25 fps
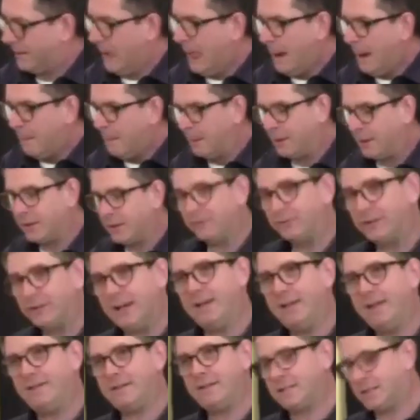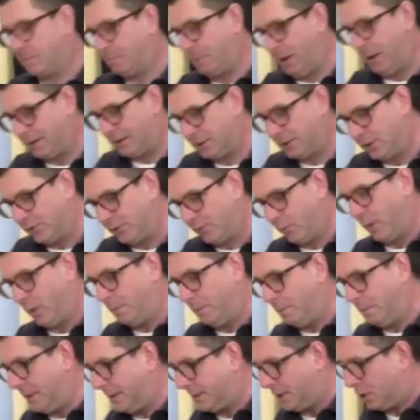Because in this passage of 1
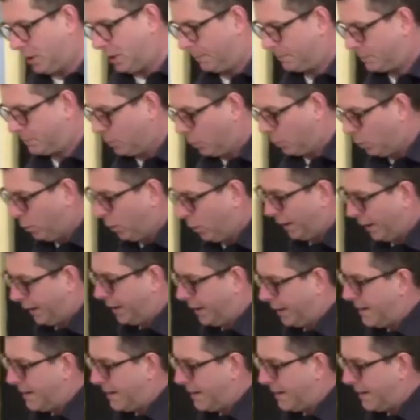Peter chapter 1,